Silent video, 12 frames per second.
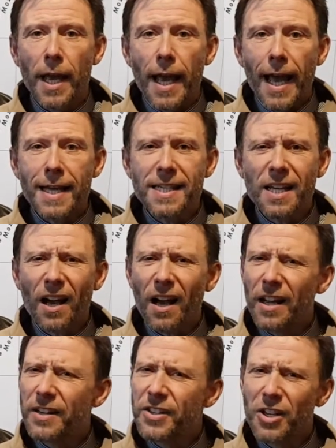And
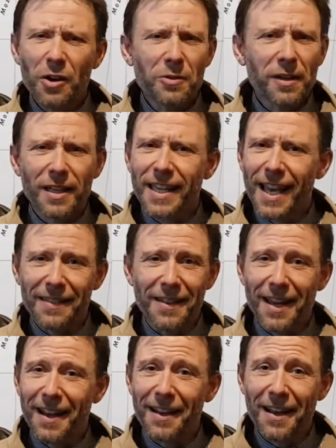I totally get
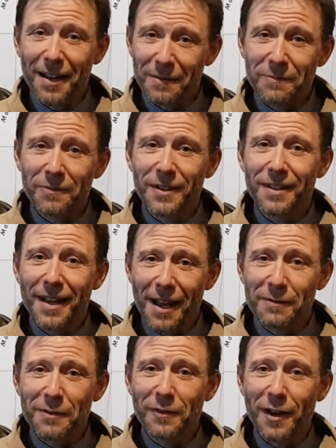that. I have
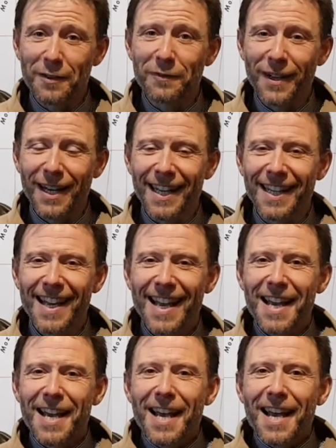a fellow feeling.
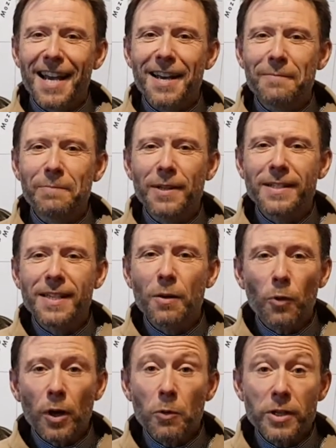But
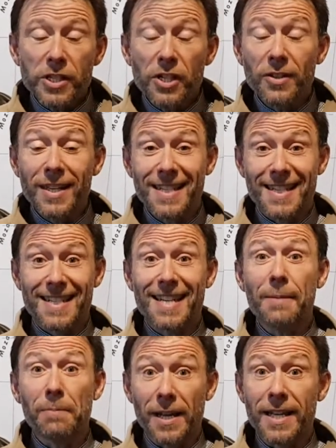what I want to do this
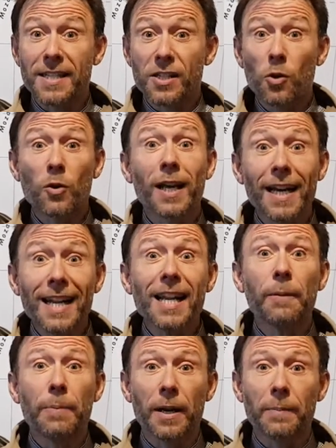assembly is talk a little
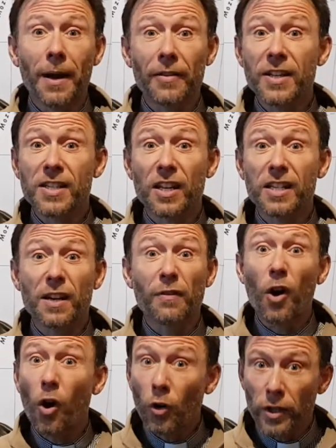bit about this idea of
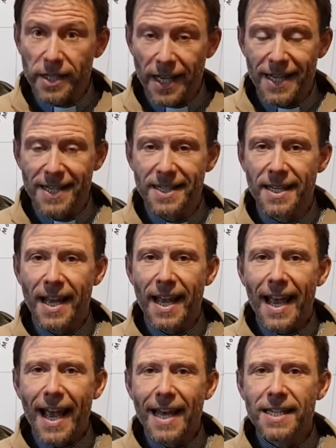holidays,
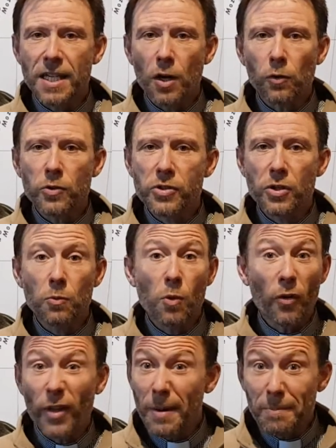and also
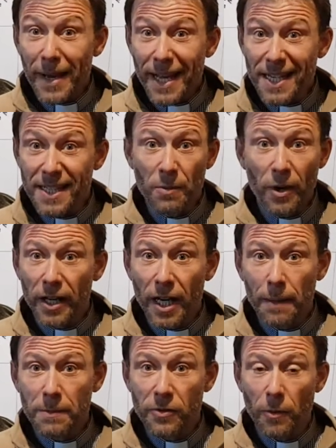what that means and where it
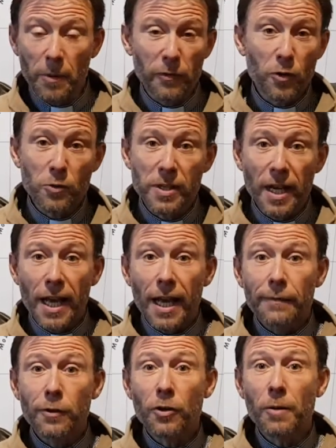comes from. Of course,
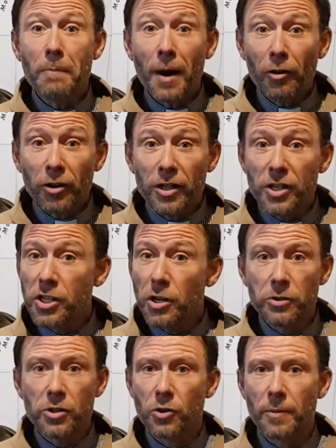if you're an American, you don't
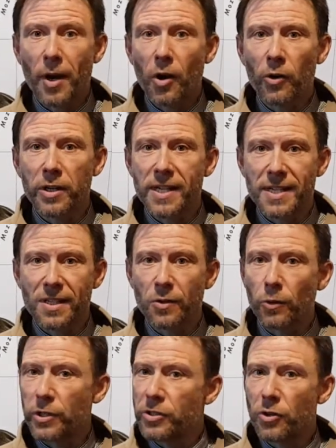talk about holidays at
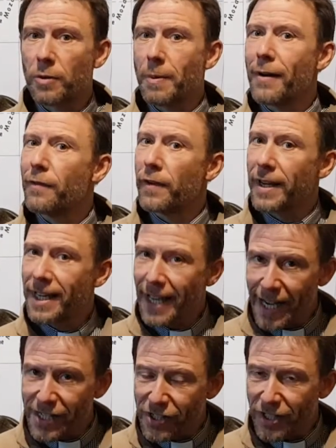all, you talk about
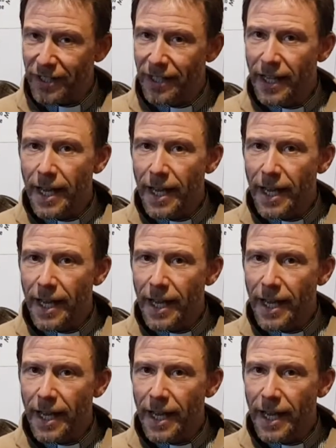vacation.